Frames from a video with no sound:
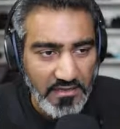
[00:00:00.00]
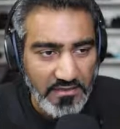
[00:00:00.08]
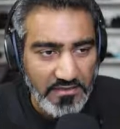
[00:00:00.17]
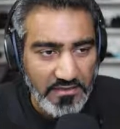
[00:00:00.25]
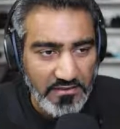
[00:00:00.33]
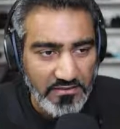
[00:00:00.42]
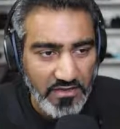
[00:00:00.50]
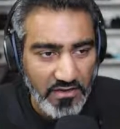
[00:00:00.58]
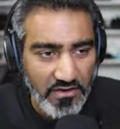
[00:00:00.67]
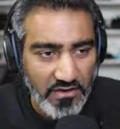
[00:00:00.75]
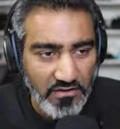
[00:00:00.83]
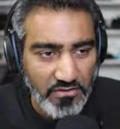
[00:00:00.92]
the
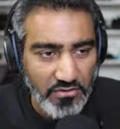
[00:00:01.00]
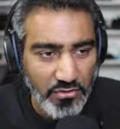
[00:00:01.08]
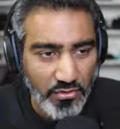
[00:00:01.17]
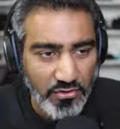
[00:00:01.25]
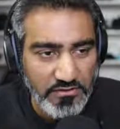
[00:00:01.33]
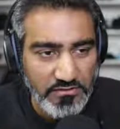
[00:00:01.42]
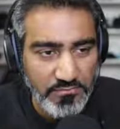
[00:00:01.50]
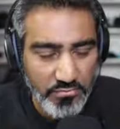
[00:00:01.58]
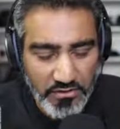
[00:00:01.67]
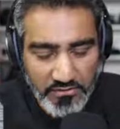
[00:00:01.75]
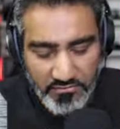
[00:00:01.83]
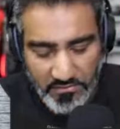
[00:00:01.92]
entire noise
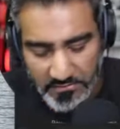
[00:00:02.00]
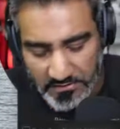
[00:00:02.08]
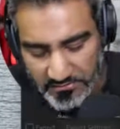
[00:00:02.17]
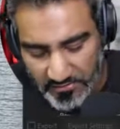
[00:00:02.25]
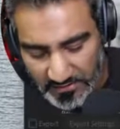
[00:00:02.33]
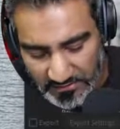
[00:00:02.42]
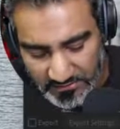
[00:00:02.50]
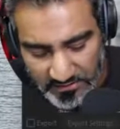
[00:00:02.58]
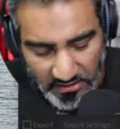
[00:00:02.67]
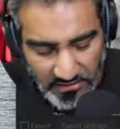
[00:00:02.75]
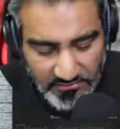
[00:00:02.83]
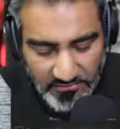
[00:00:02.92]
print from this file is
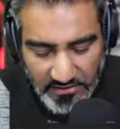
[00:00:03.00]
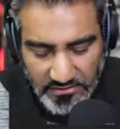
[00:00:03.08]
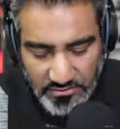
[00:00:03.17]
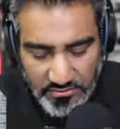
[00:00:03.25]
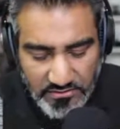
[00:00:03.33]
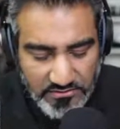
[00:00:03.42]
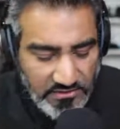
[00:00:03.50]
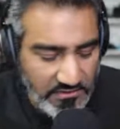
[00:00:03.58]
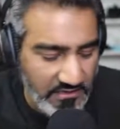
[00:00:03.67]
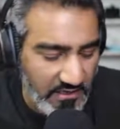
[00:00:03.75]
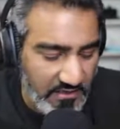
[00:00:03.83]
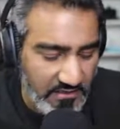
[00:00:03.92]
gone. If I do this
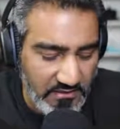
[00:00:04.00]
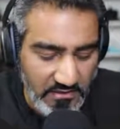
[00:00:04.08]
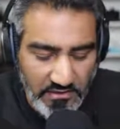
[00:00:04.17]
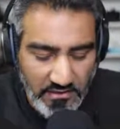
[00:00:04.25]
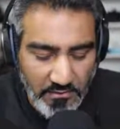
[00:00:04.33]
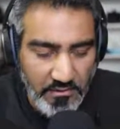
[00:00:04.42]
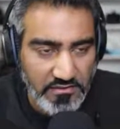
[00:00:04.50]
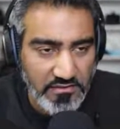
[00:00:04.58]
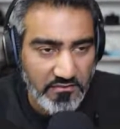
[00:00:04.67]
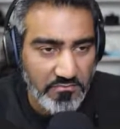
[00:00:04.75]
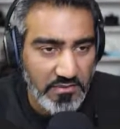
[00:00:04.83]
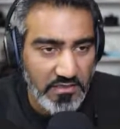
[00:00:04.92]
again,
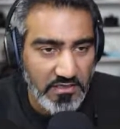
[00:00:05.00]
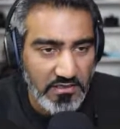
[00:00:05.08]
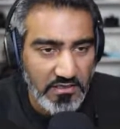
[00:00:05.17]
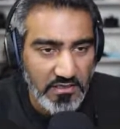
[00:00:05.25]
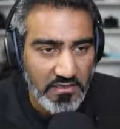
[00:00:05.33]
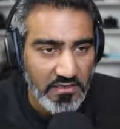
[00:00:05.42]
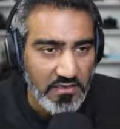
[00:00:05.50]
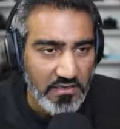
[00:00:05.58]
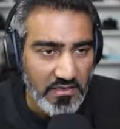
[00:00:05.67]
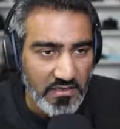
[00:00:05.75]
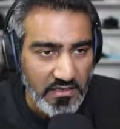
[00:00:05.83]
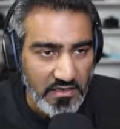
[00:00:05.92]
Command-Shift-P,
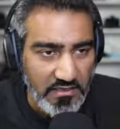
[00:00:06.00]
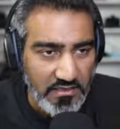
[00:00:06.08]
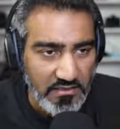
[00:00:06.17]
and hit